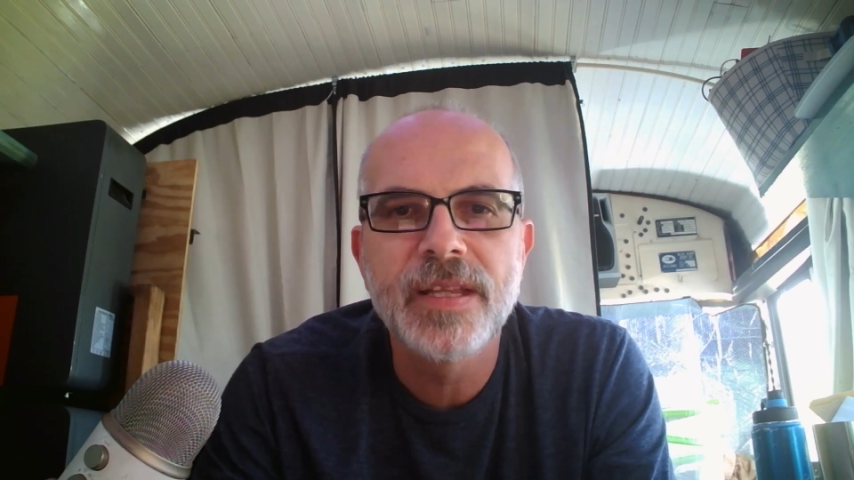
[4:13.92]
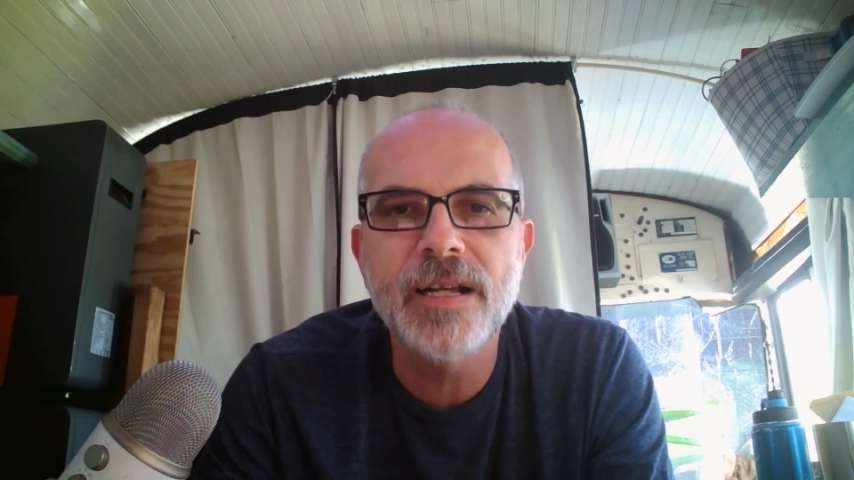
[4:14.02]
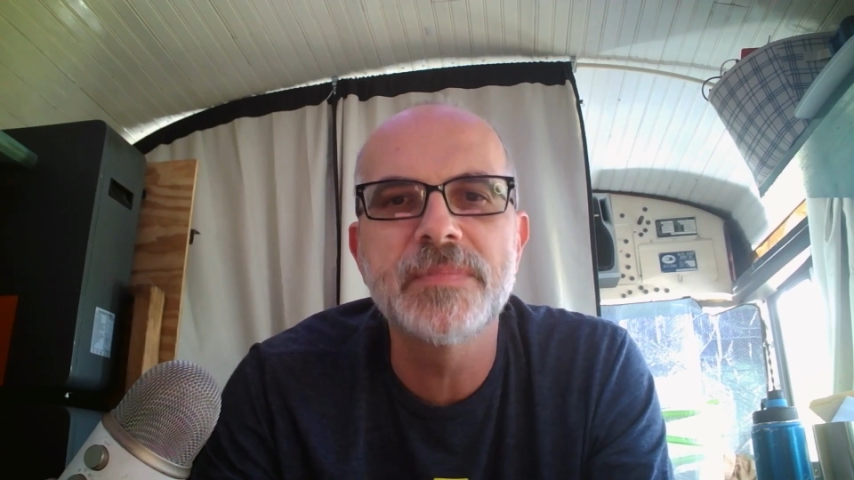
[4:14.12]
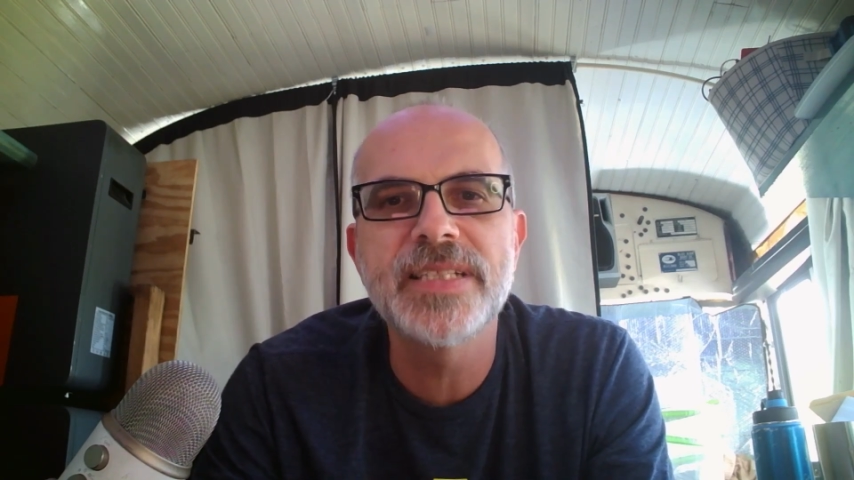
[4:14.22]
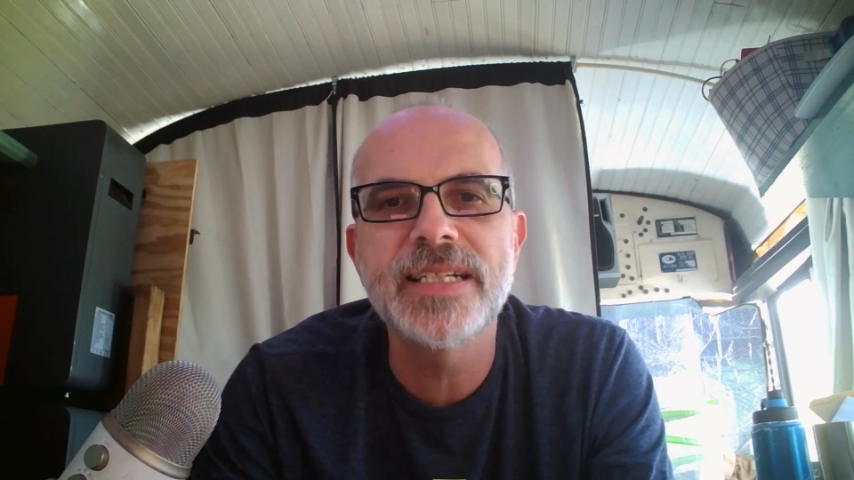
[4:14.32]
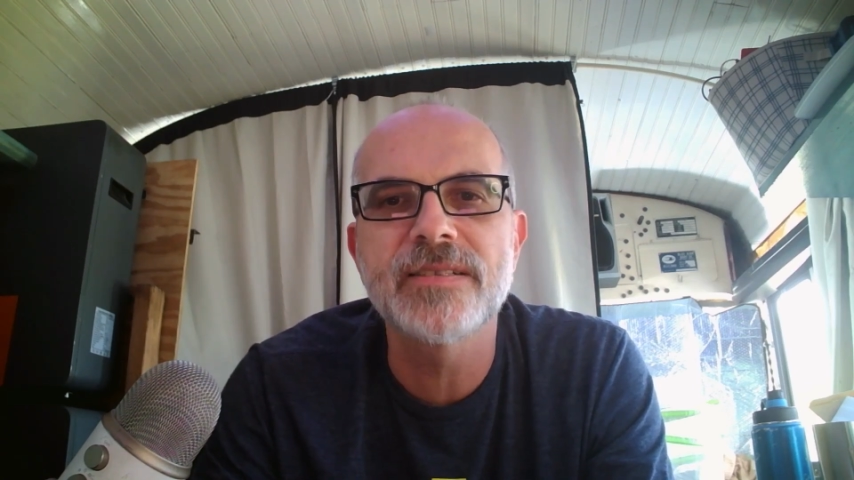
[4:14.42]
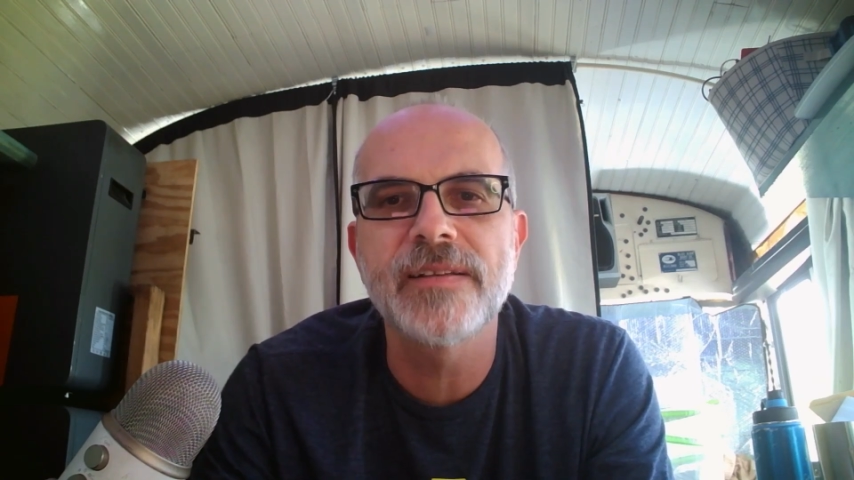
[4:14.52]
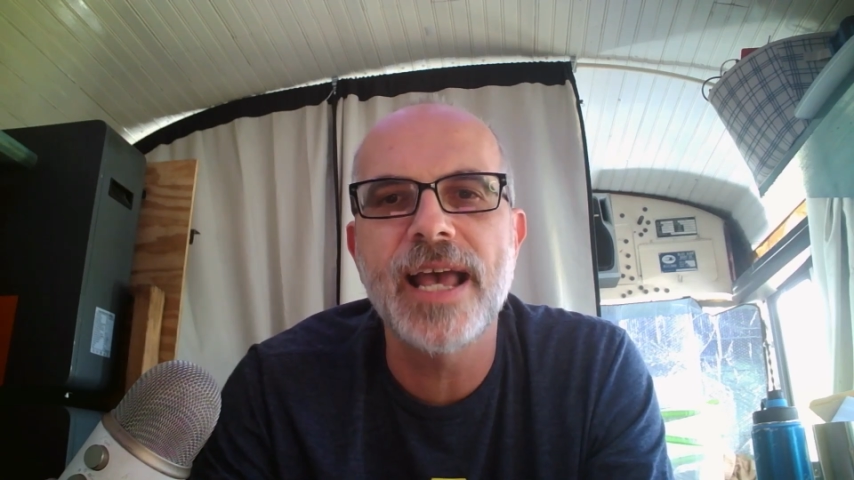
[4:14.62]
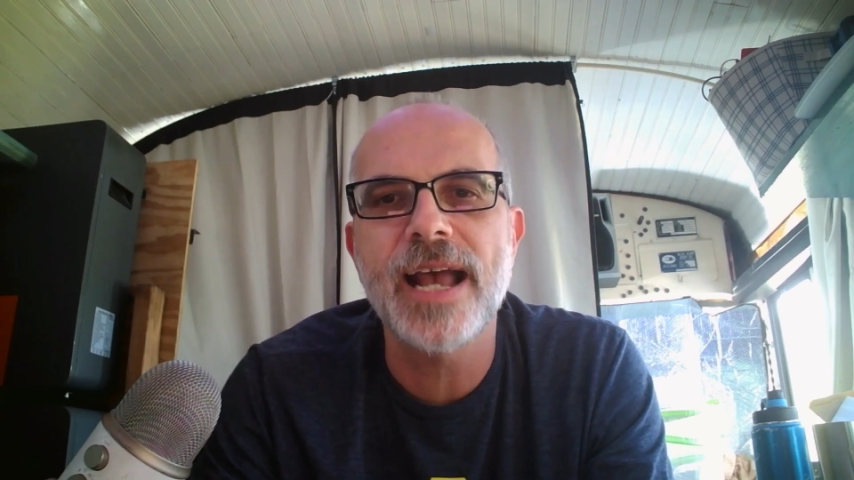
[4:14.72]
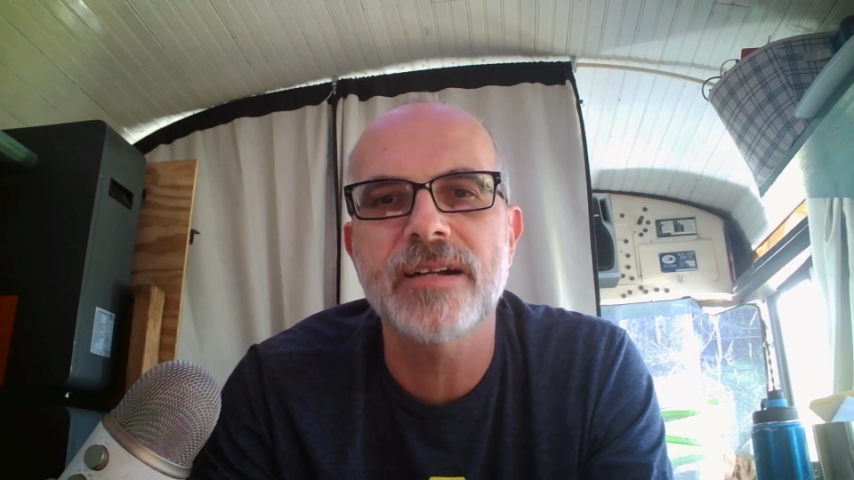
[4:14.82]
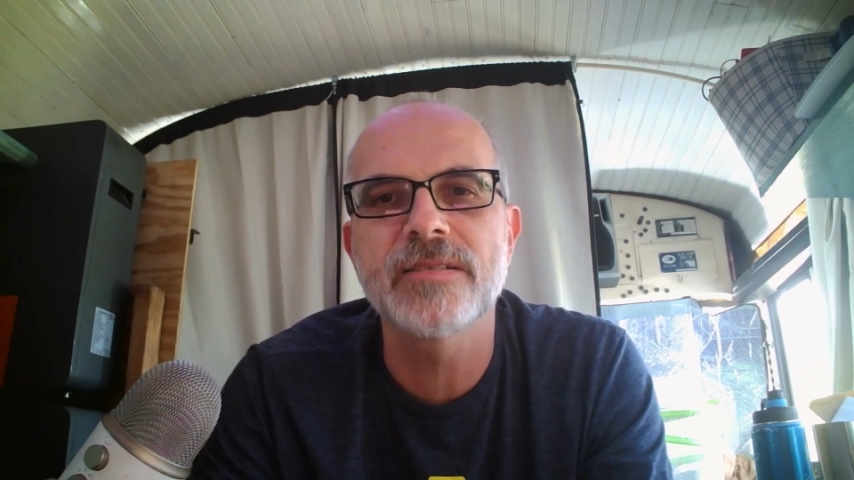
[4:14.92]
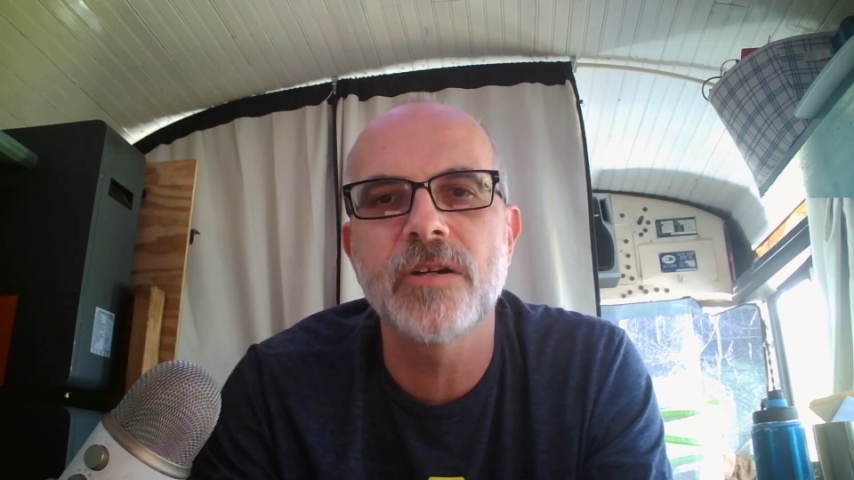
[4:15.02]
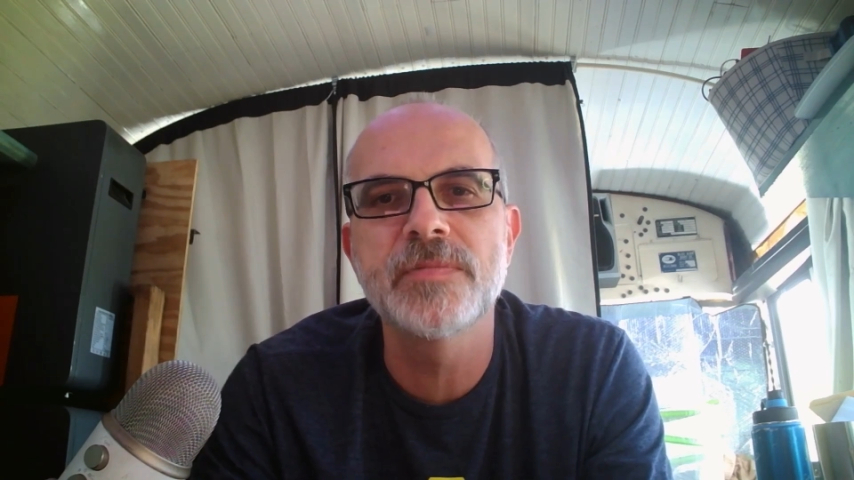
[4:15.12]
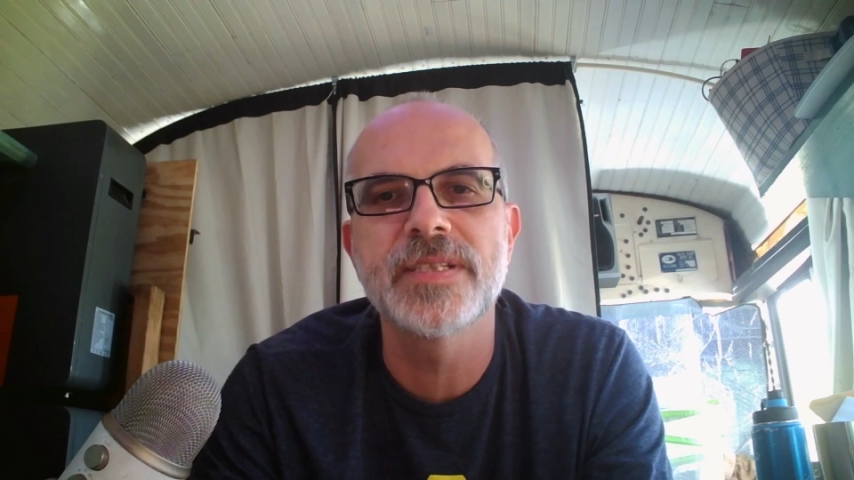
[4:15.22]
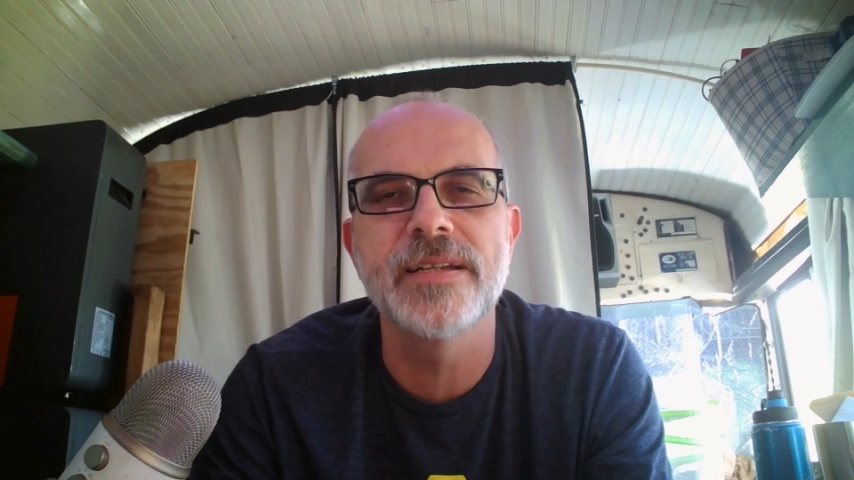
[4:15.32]
come see us on the Hackers
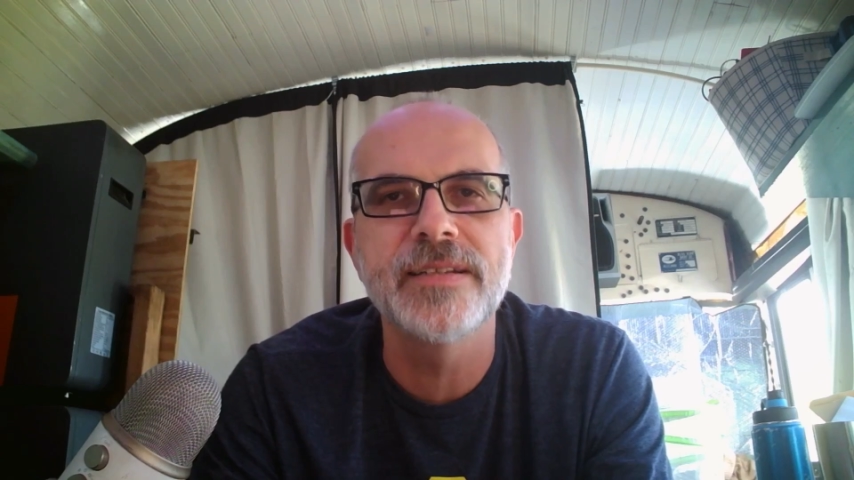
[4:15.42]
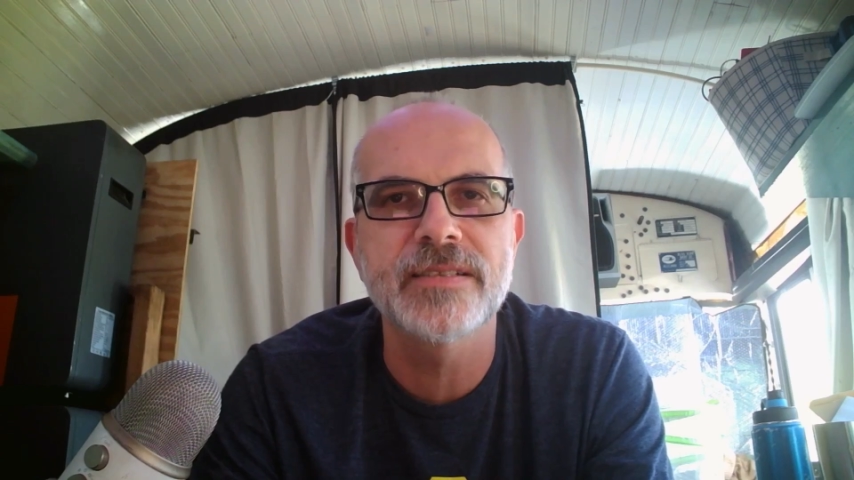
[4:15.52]
Homestead